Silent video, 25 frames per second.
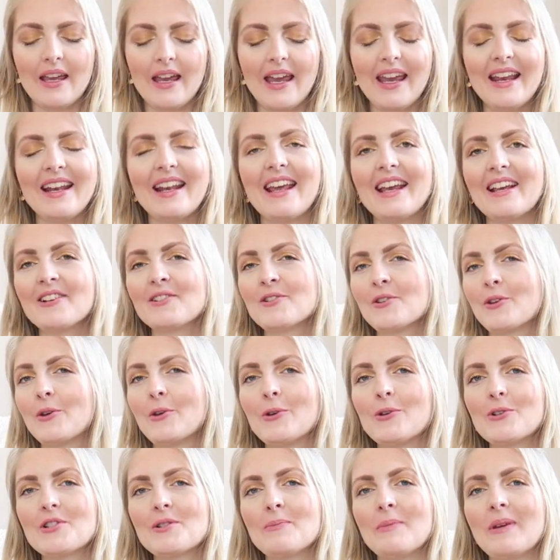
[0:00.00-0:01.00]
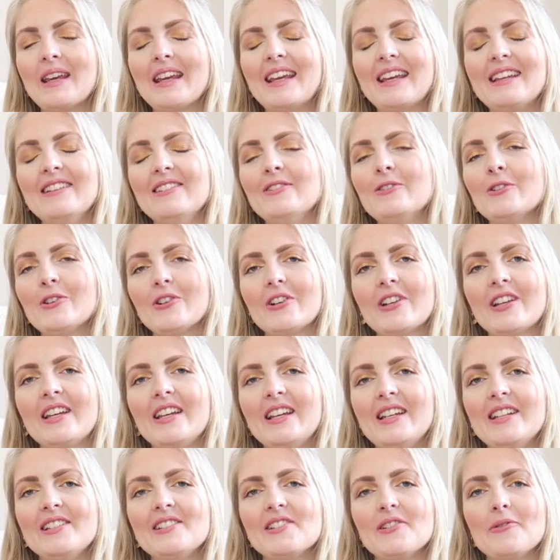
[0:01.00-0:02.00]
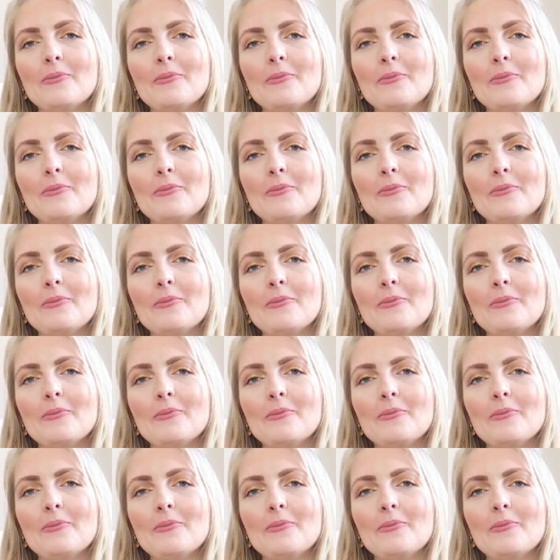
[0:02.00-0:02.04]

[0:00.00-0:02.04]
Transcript: And excuse me in Turkish